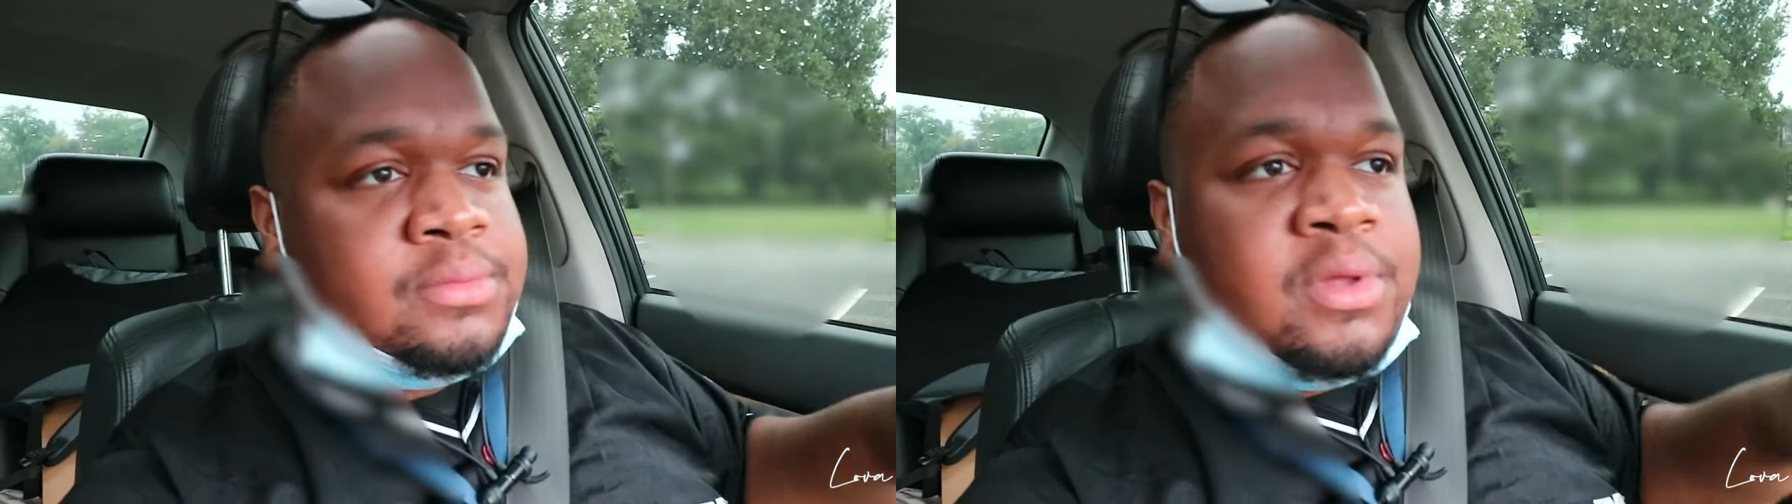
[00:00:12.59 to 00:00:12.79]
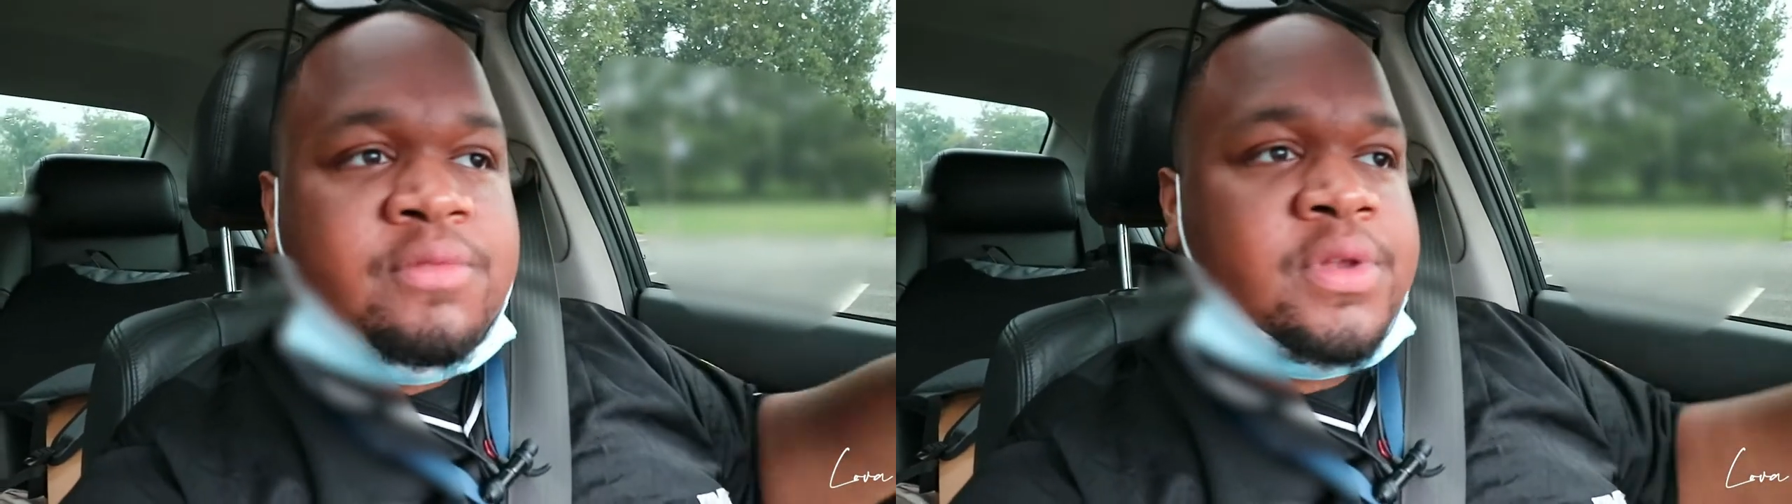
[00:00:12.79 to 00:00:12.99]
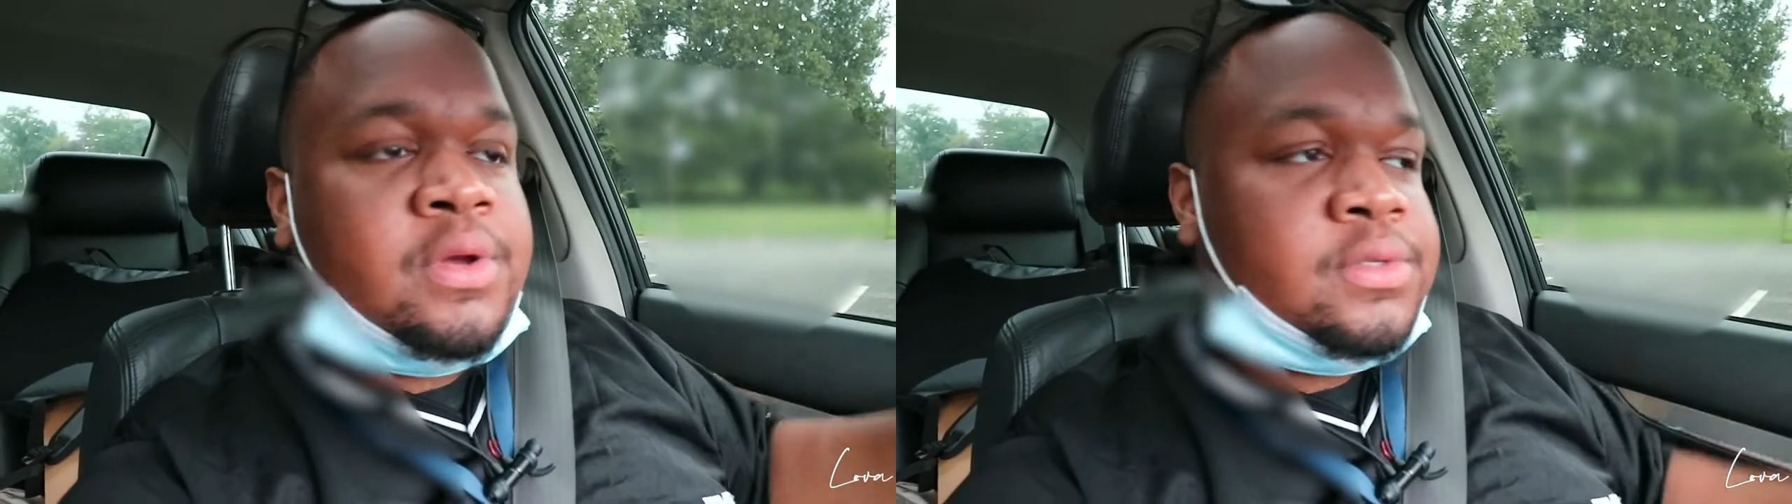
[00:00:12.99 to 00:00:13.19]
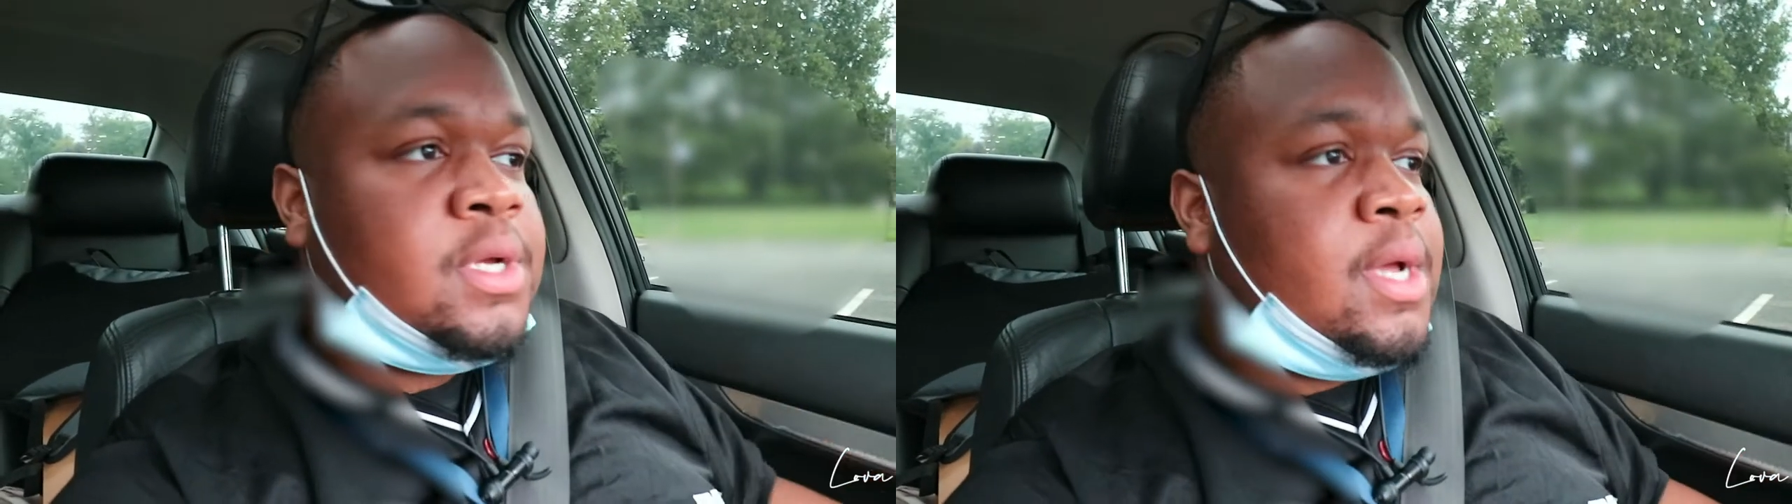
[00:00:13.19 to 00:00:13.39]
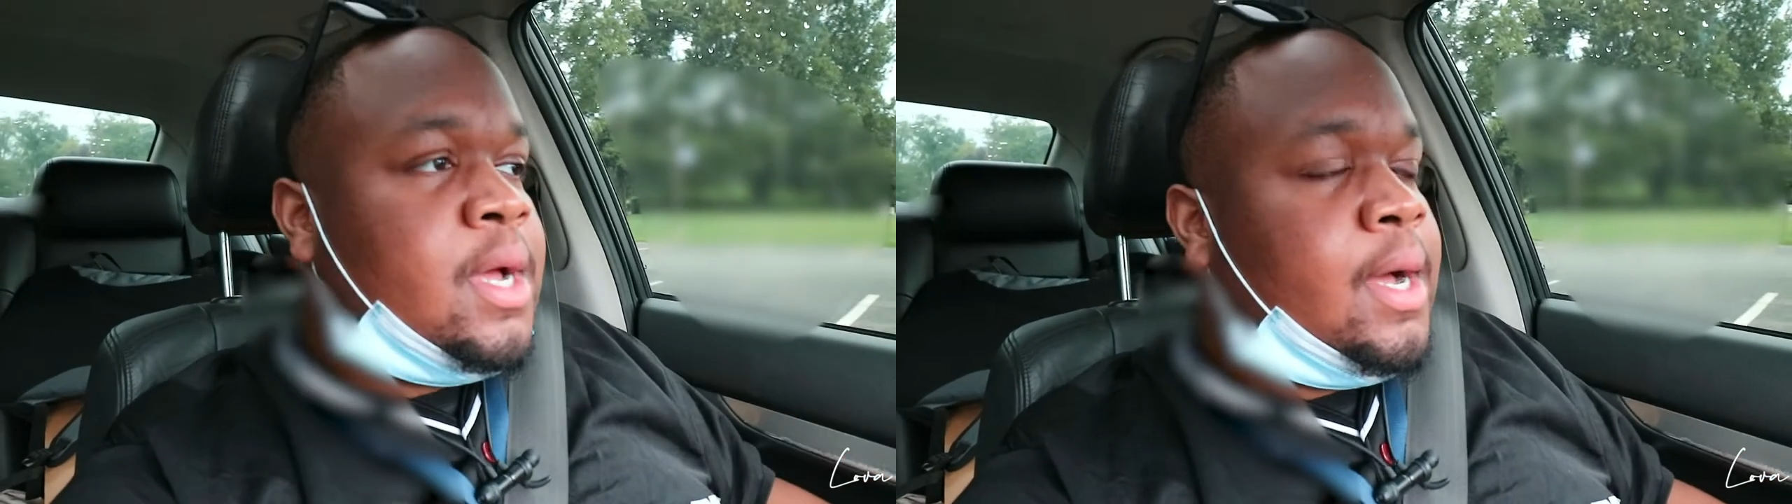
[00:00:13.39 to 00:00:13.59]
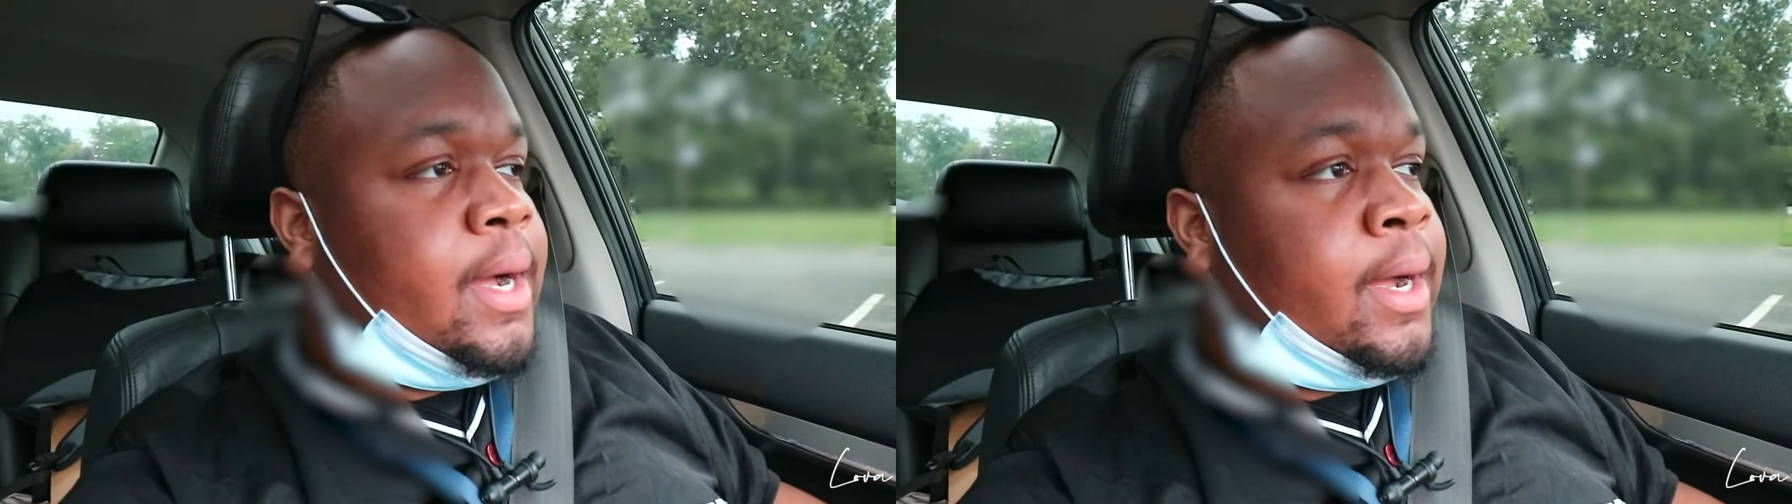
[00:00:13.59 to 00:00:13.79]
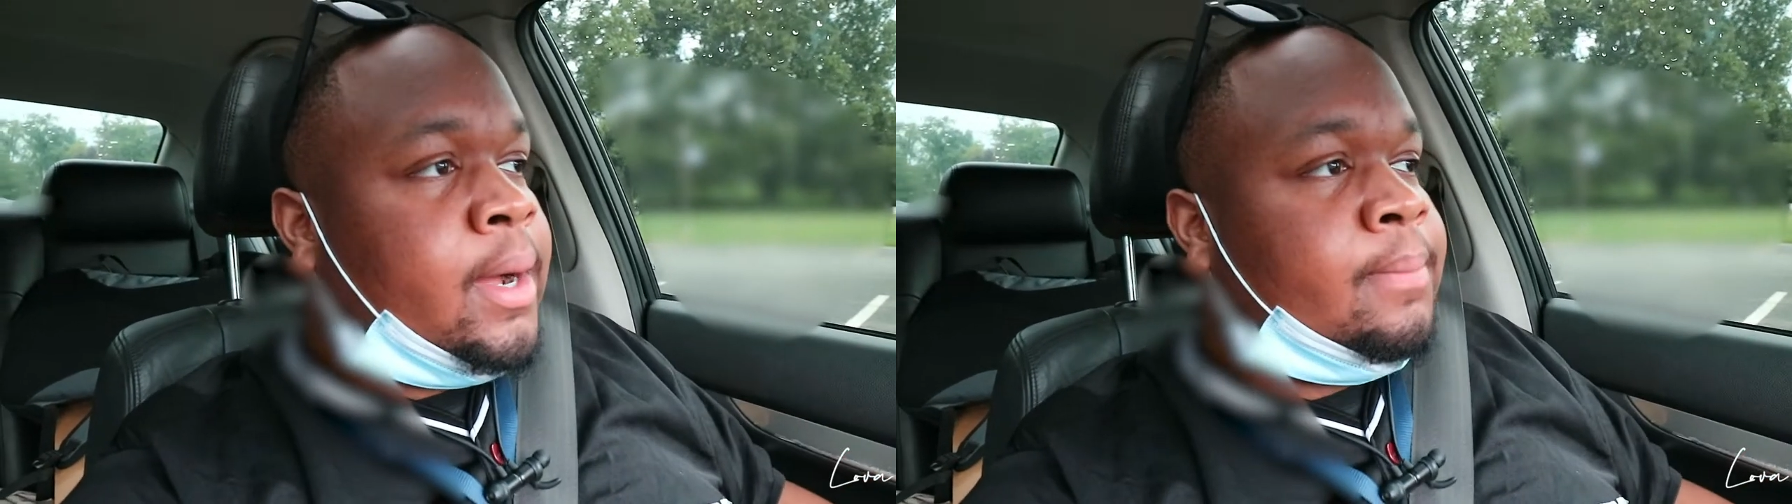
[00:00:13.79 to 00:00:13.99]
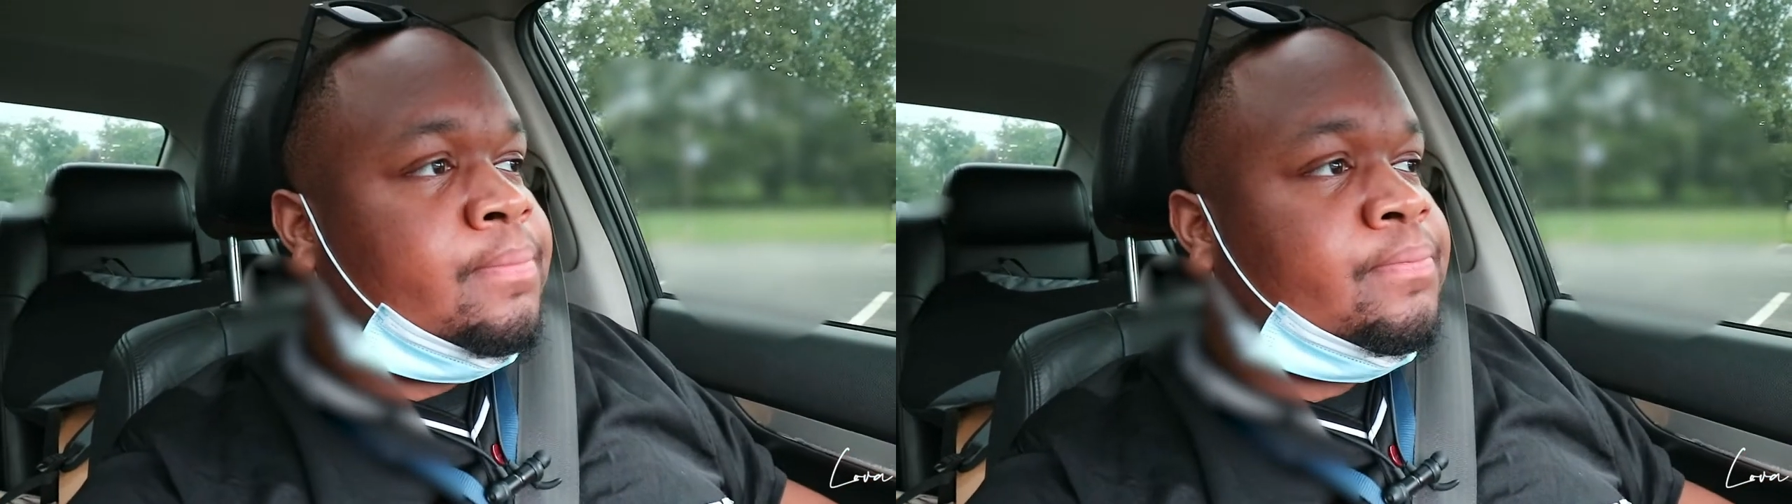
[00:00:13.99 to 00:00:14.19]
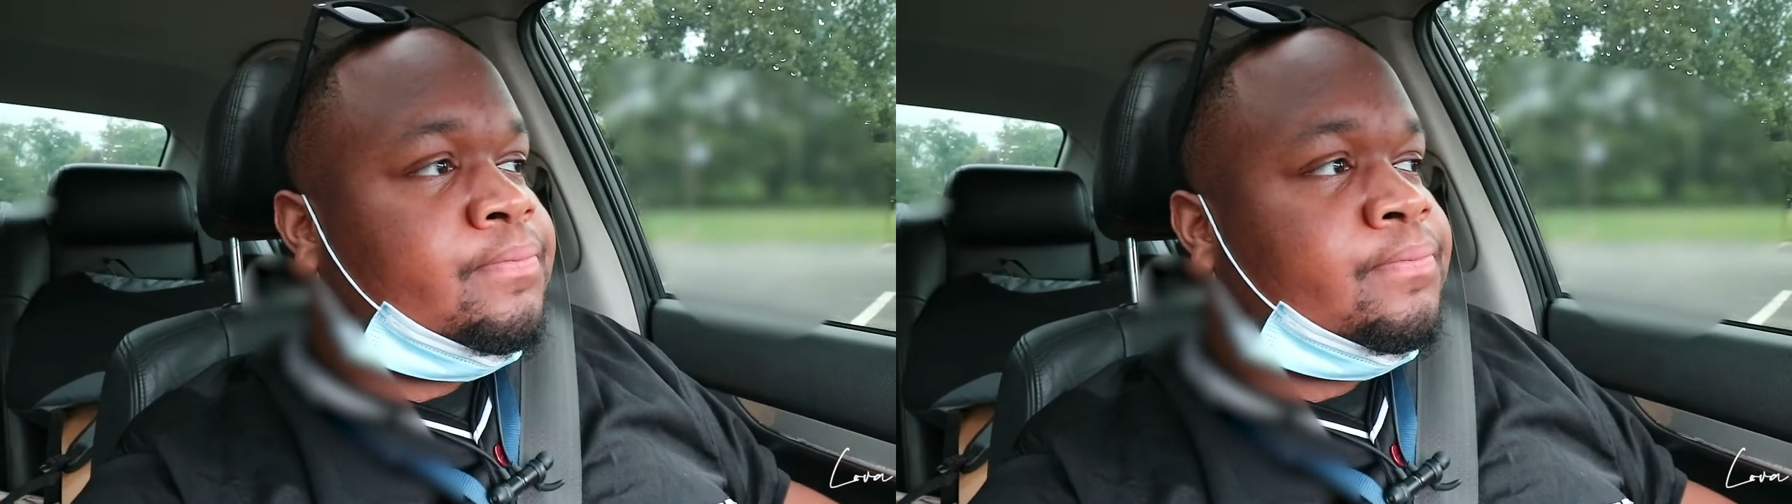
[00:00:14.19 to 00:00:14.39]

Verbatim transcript: some other videos. Um,